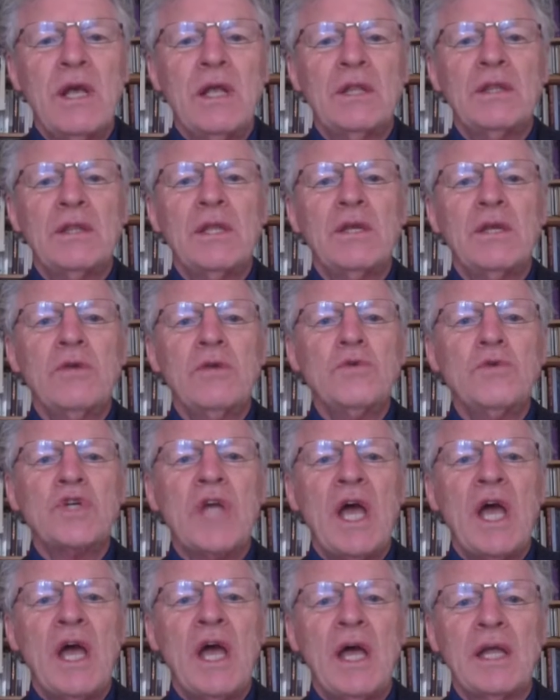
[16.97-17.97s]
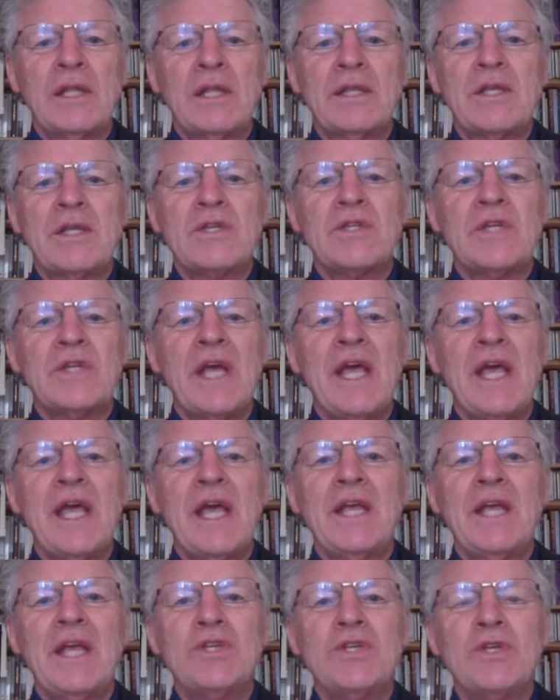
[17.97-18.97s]
Thinusha, the
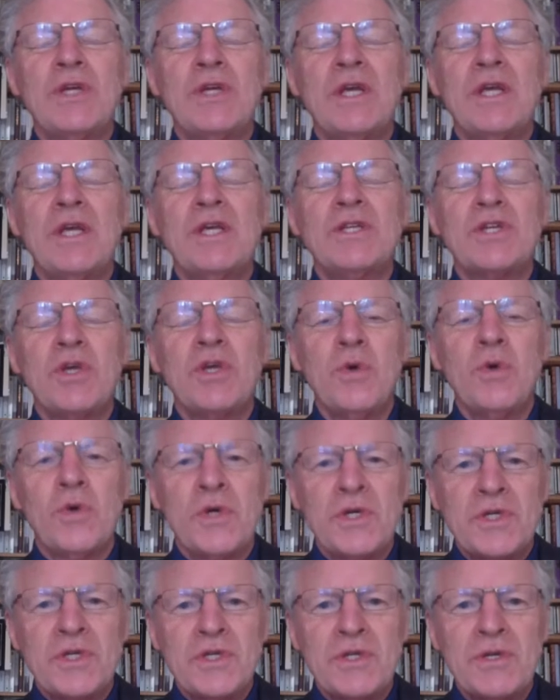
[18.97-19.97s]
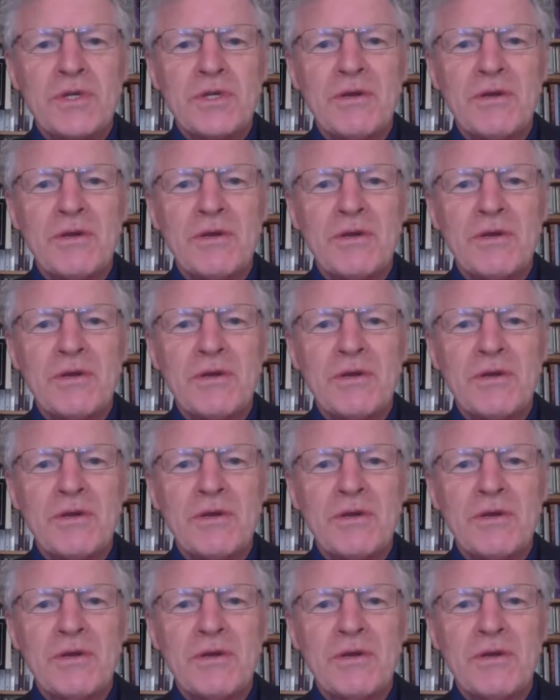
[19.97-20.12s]
stage is yours.